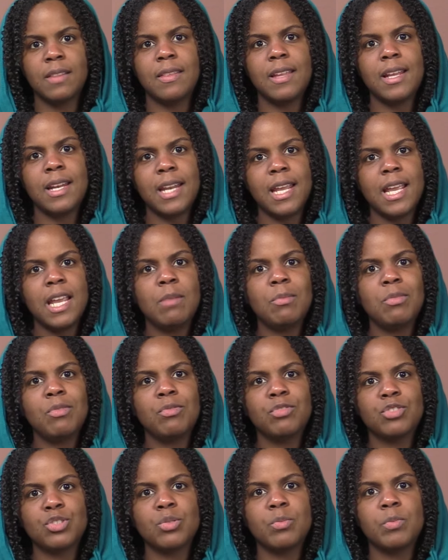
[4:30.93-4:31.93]
The name
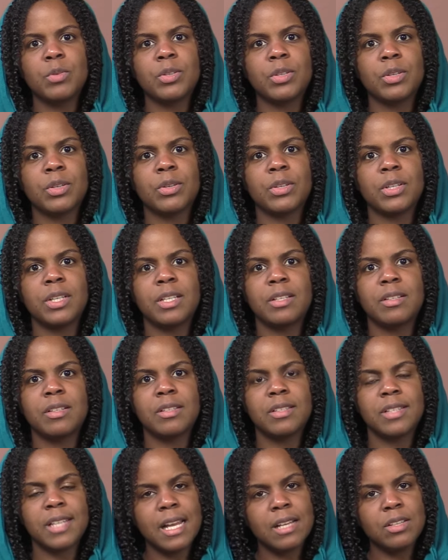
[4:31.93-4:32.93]
of Jupiter in
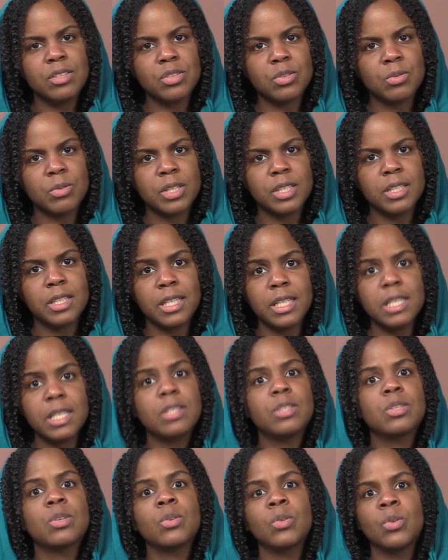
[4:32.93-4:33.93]
Sanskrit
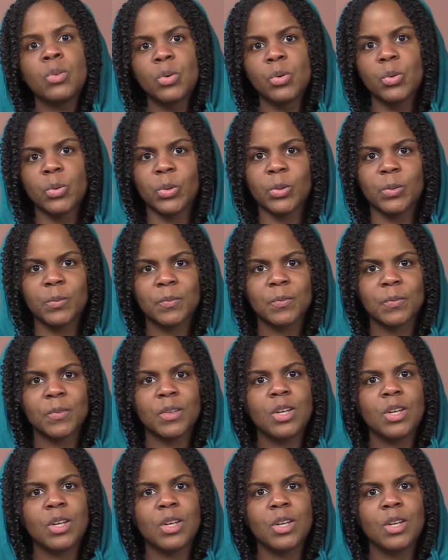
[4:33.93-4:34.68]
is Guru.